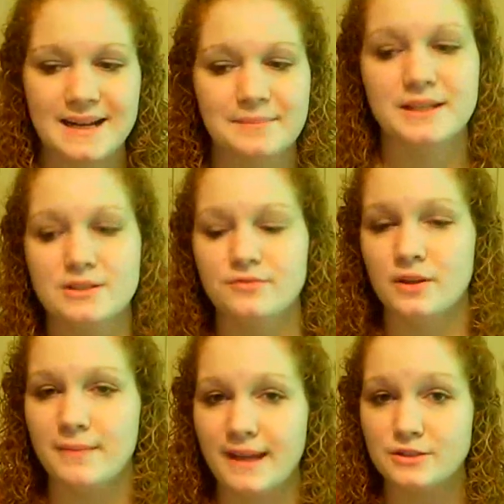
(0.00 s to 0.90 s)
I'm about to
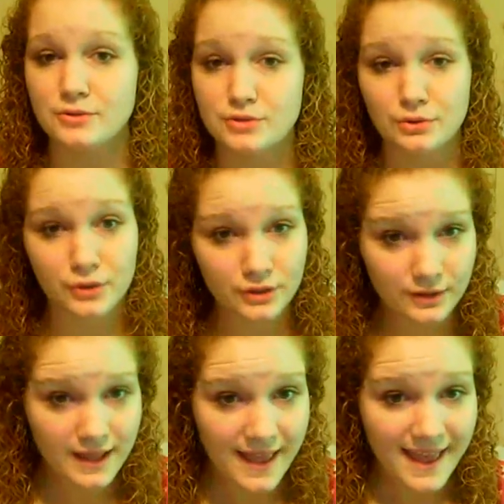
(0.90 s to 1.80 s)
film a
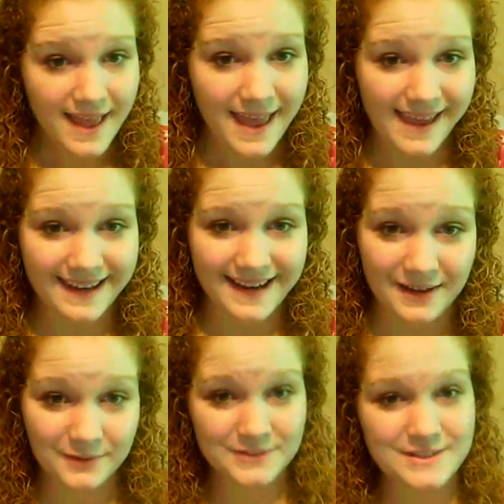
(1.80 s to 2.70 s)
tutorial, and
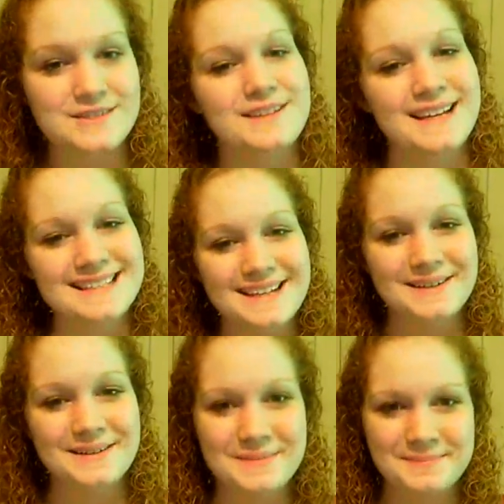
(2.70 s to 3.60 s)
I will talk to you guys
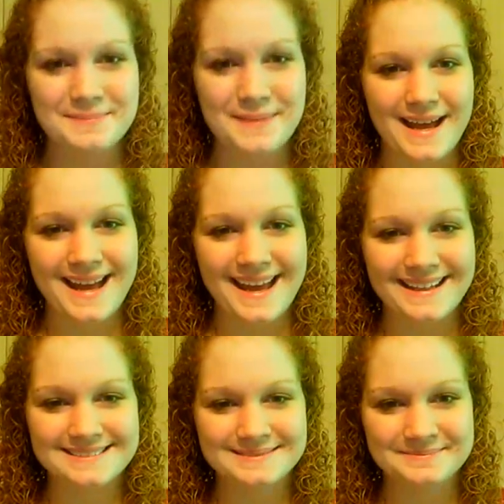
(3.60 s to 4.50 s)
later. Bye.